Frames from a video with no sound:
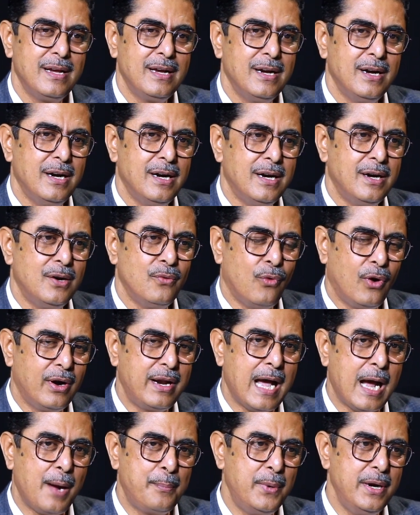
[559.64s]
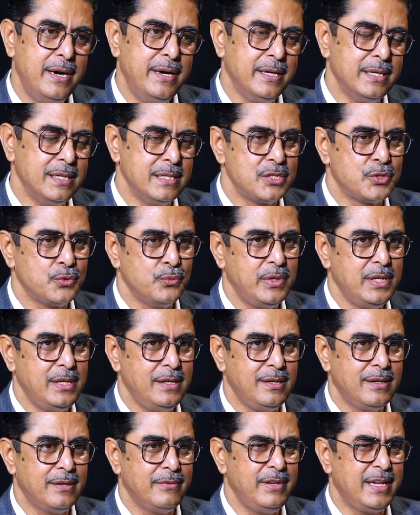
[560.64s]
What happened is
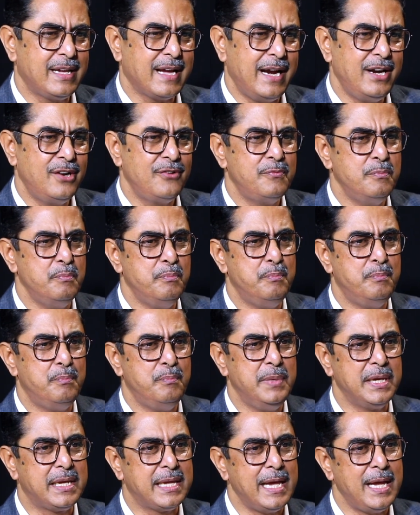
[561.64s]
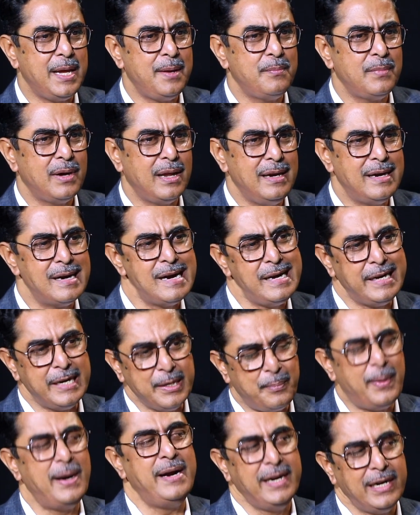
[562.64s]
we kind of became a little
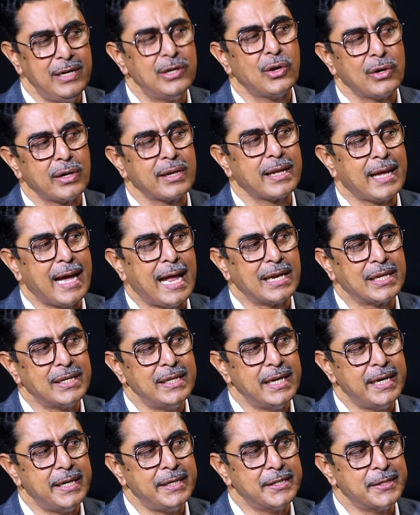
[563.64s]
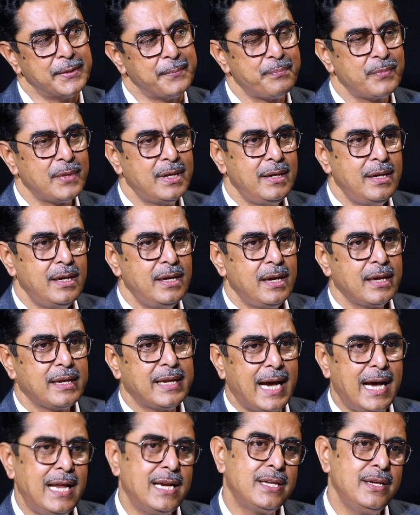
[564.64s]
dependent on calculator.
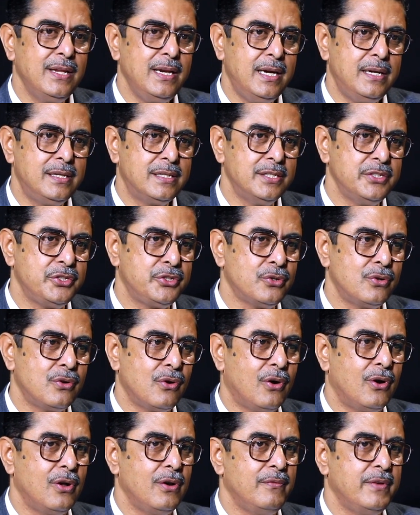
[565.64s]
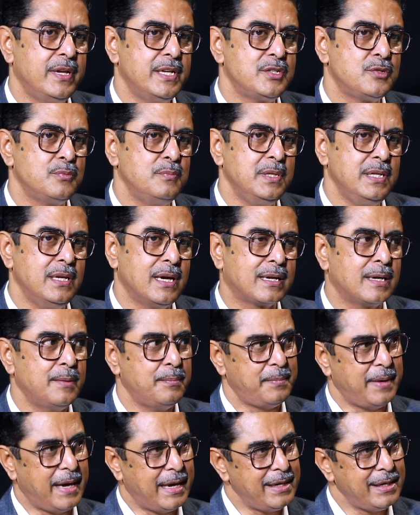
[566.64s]
Calculator should always be a
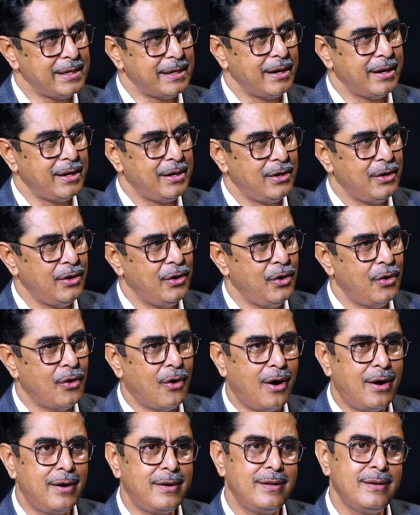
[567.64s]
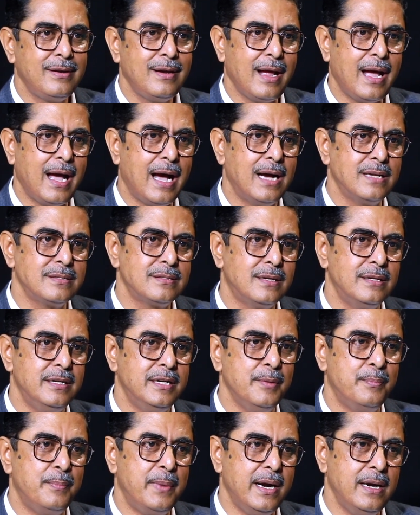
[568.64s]
companion, not as a
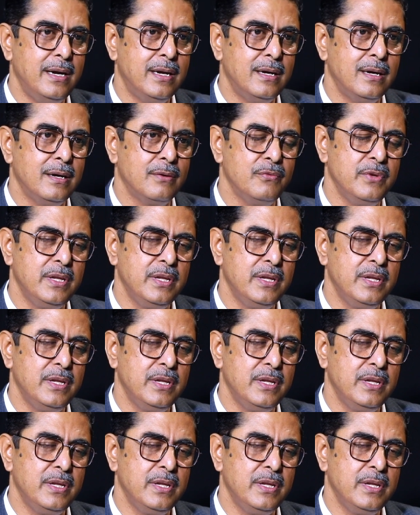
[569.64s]
dependent.